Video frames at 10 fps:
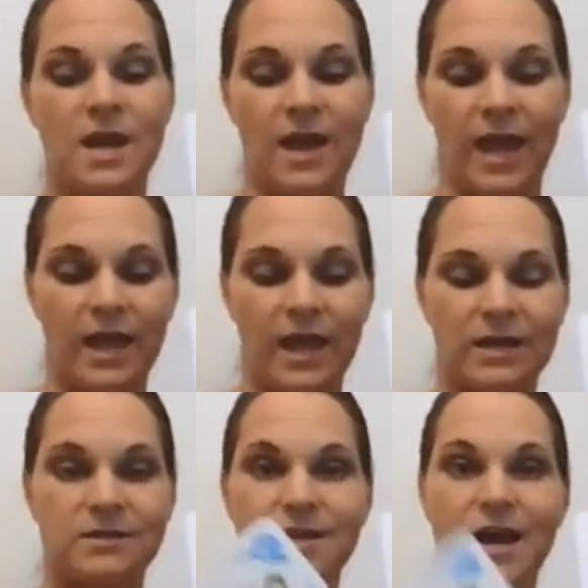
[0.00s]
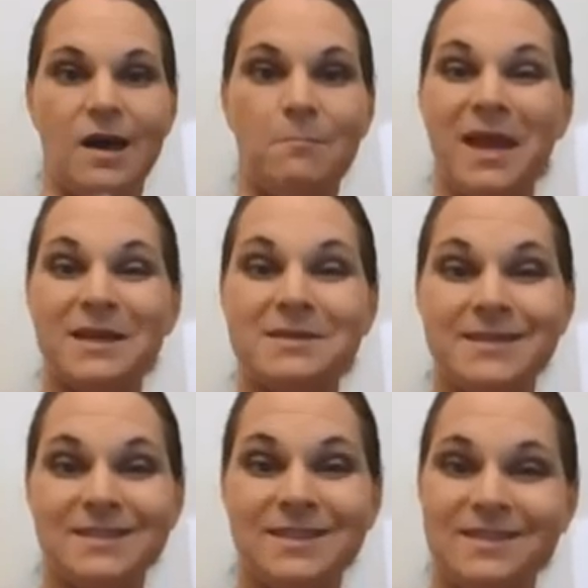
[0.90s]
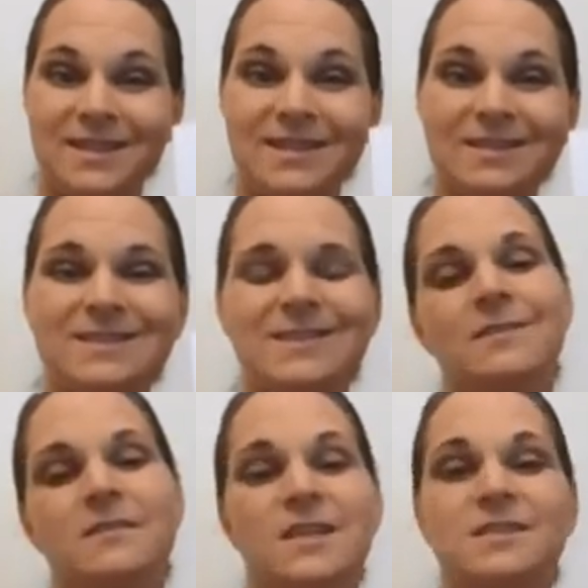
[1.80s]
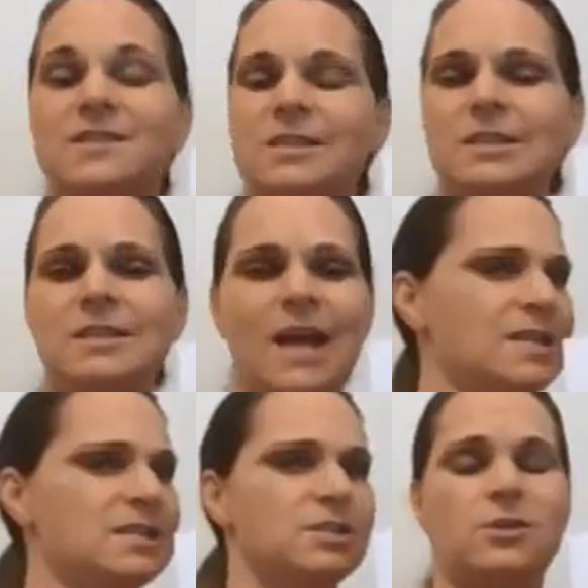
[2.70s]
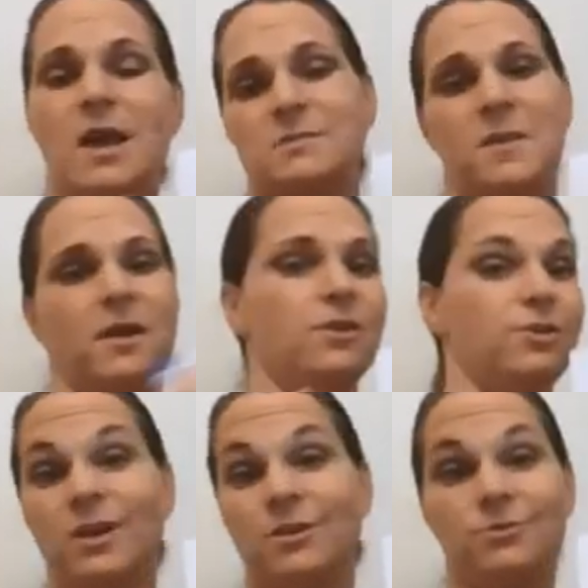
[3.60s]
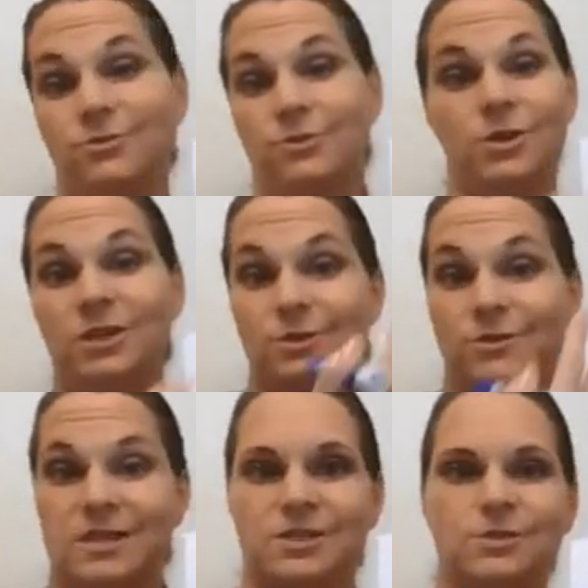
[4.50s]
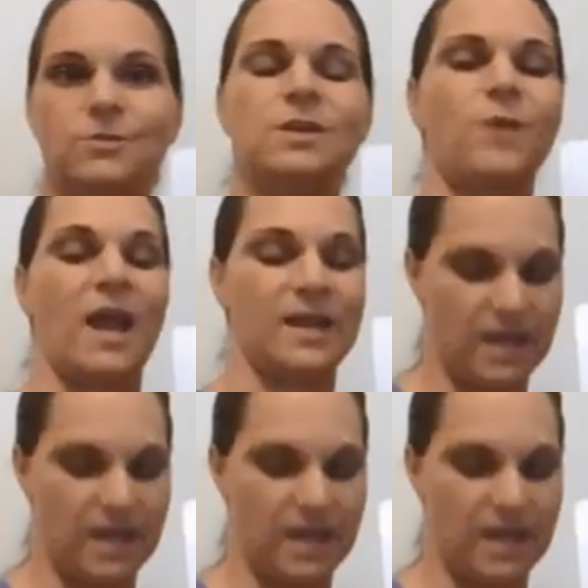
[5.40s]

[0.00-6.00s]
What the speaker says: and make sentences. This is nice. As a parent, you can do this. You can write it